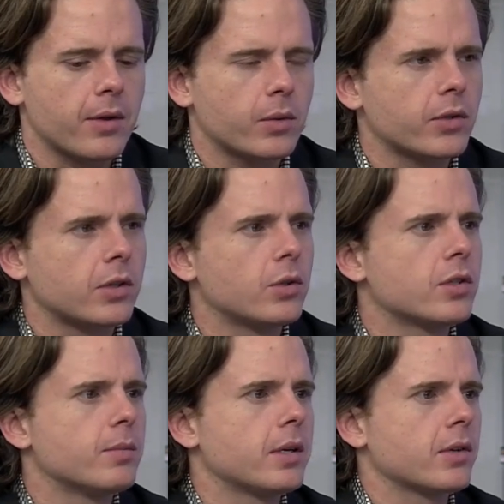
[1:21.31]
I think was
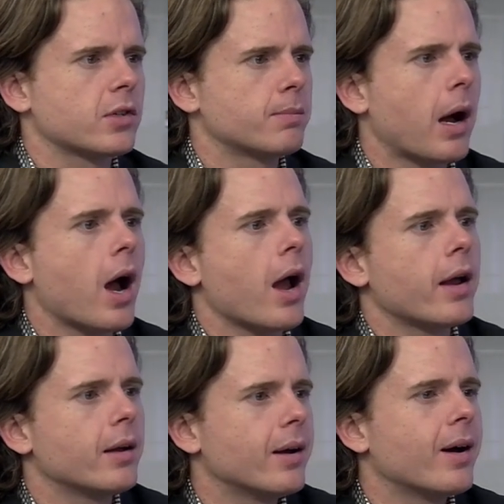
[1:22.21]
accused of being a spy.